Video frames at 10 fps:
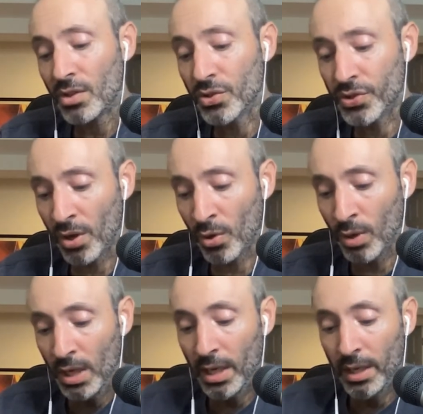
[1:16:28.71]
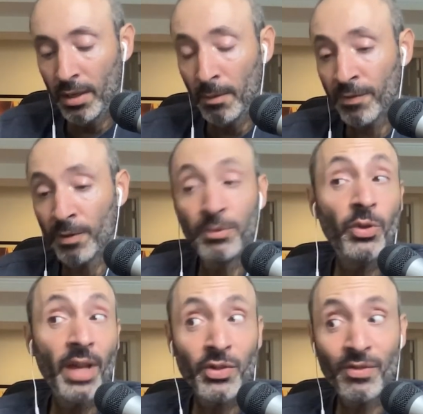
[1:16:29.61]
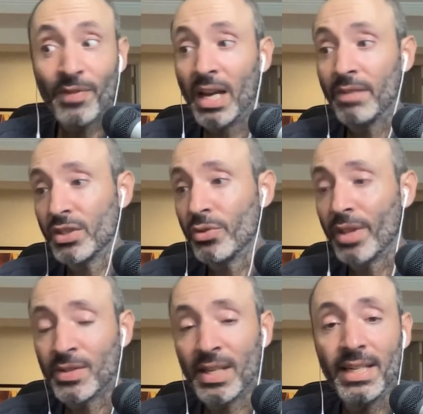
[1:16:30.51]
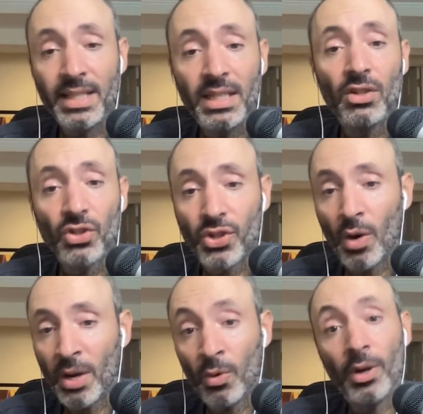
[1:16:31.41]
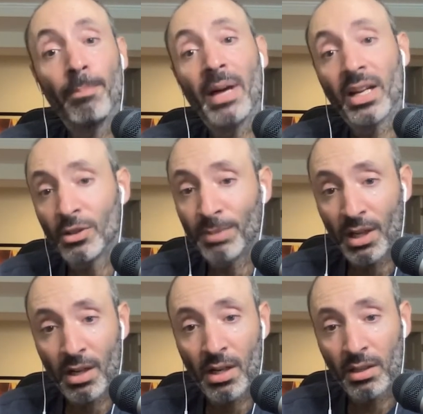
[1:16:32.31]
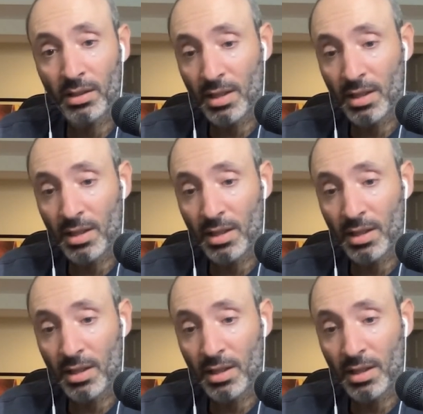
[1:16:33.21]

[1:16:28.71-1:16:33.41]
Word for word: So from 2005 to 2018 or so, I wrote a medical blog,